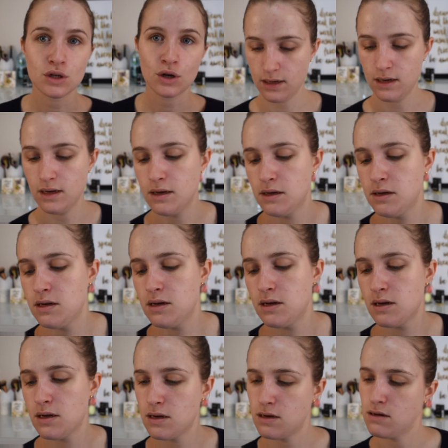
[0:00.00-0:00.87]

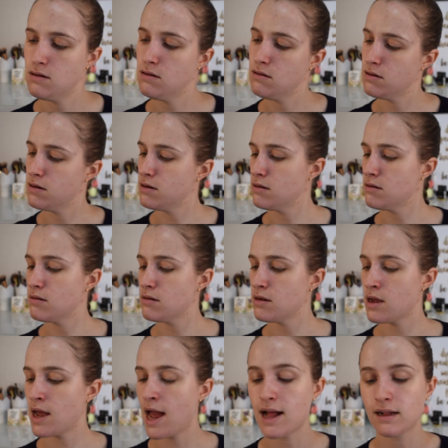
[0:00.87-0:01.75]

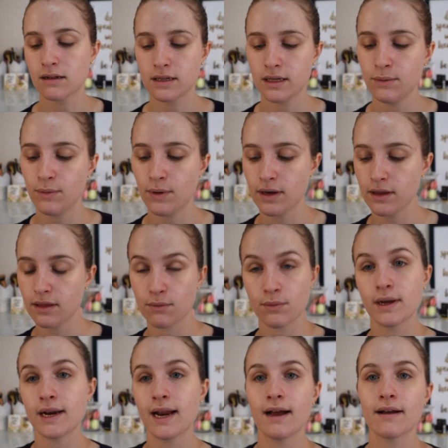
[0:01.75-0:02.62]
Algae one, the
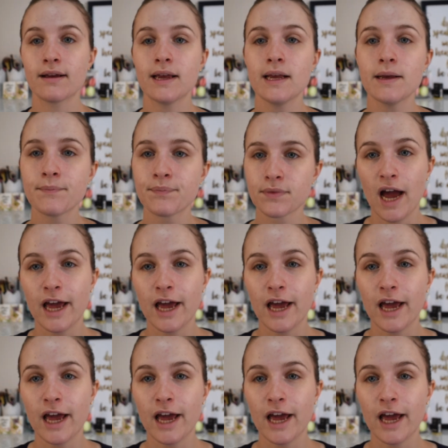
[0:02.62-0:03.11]
red algae.